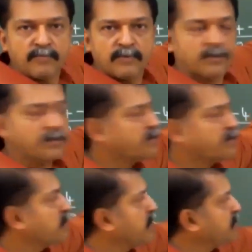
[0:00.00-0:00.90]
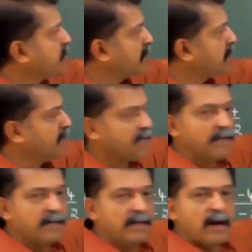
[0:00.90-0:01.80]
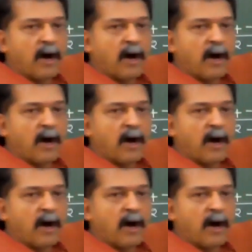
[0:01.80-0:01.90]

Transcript: So this is basically